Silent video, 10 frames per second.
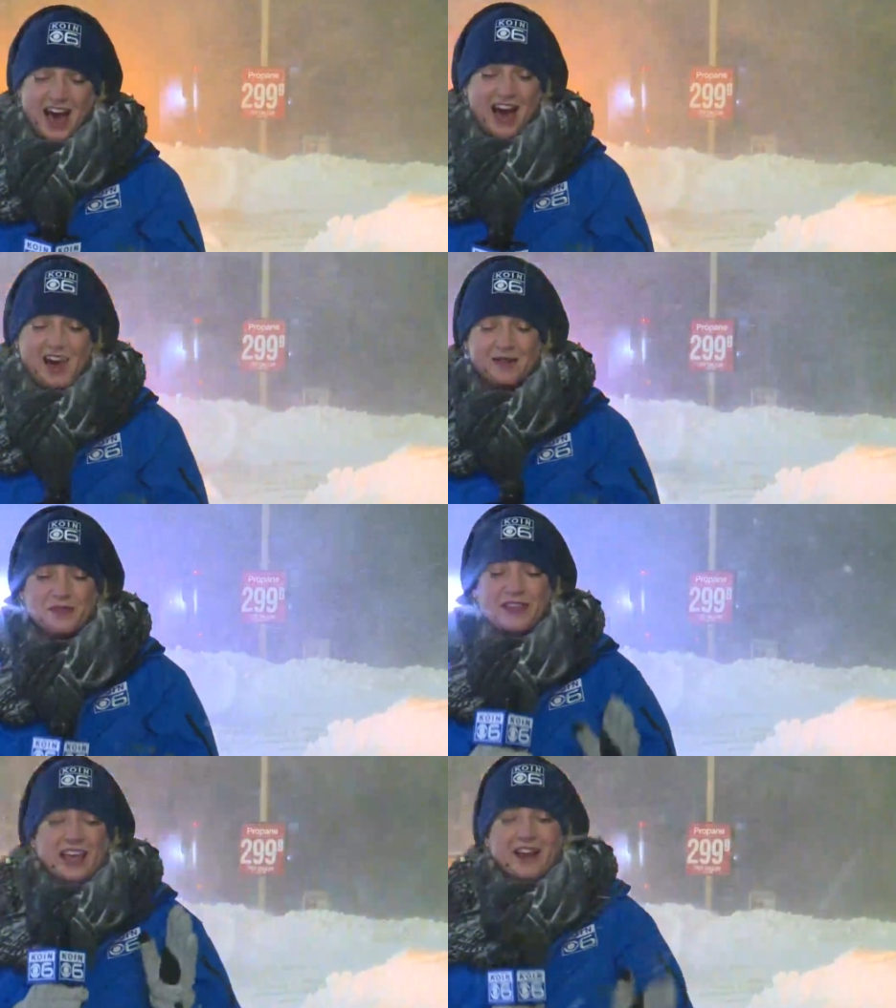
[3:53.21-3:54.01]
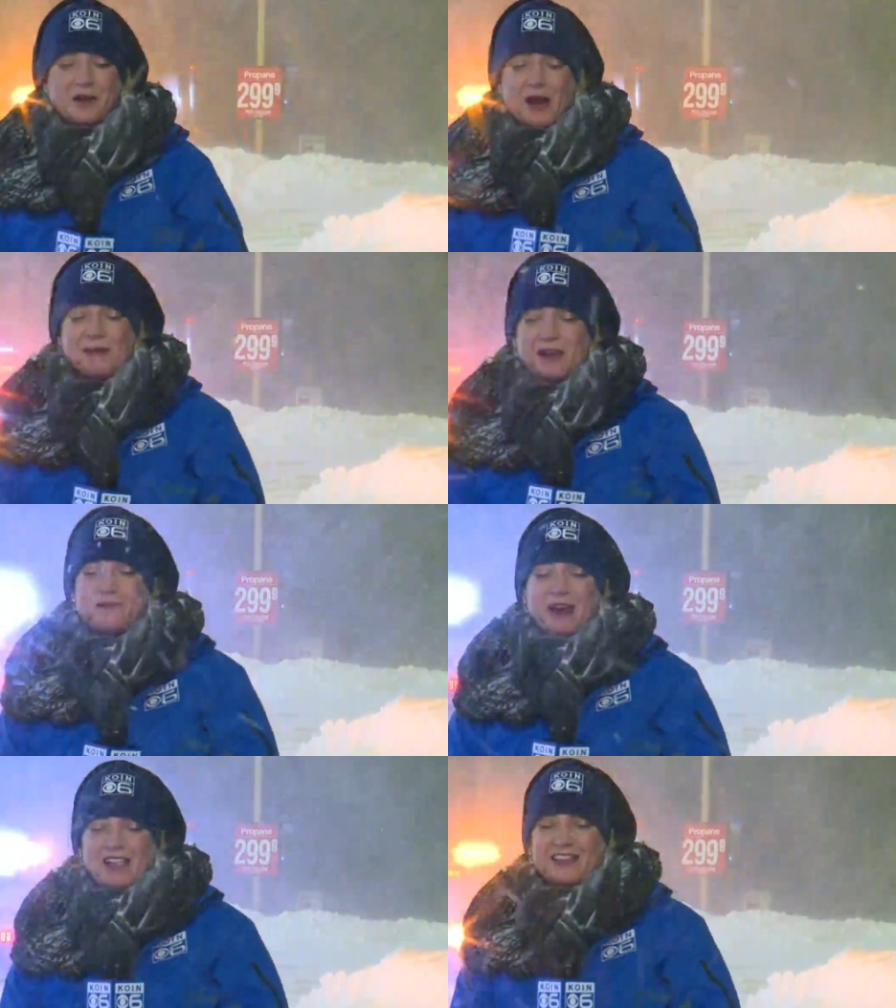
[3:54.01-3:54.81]
Um, I want to
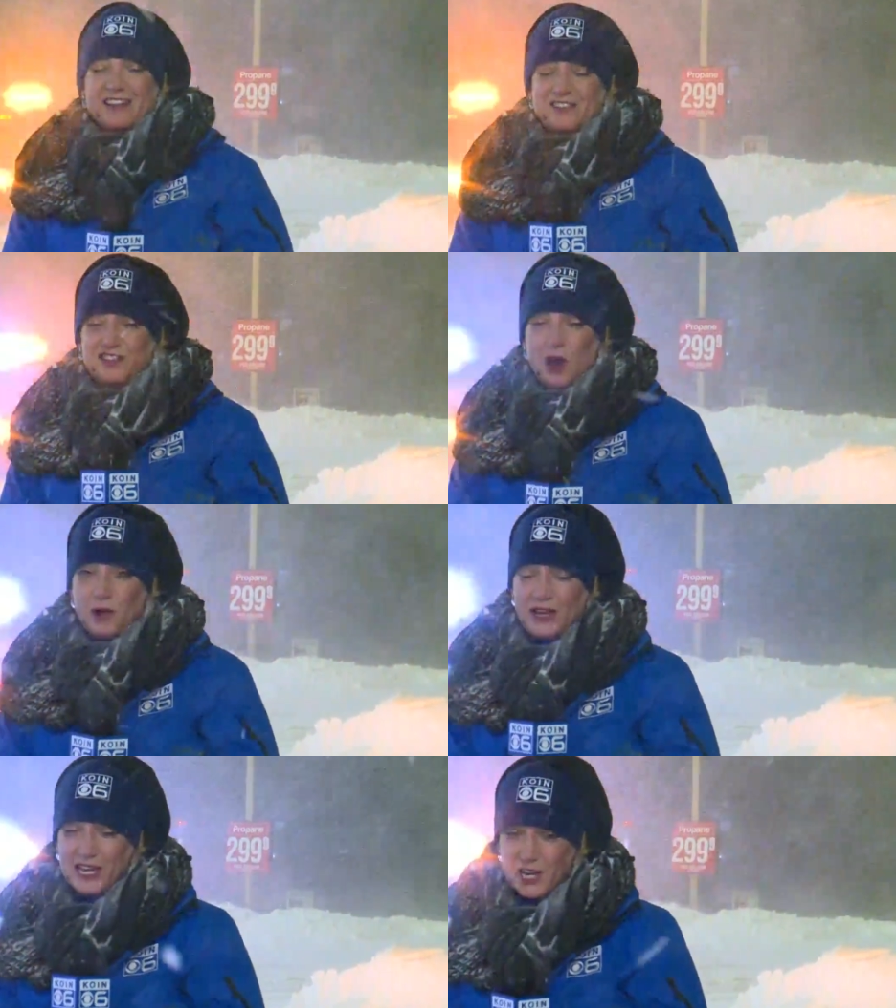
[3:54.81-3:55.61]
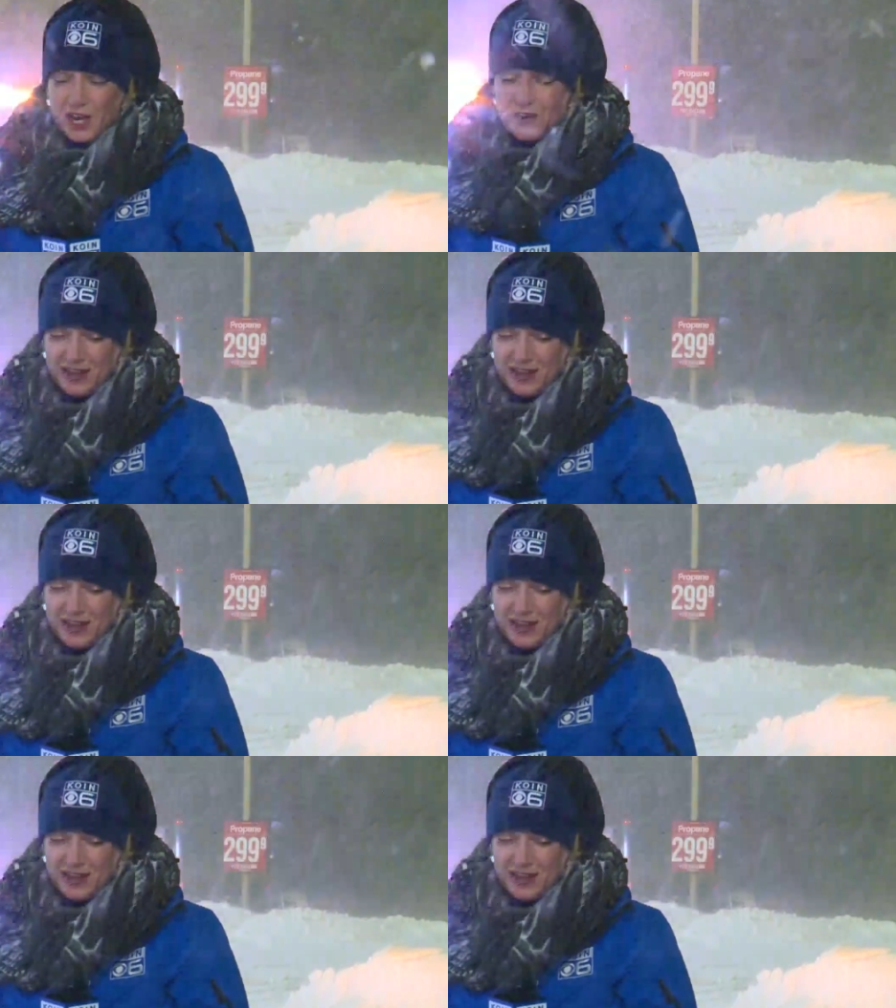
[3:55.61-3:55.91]
make a little joke here.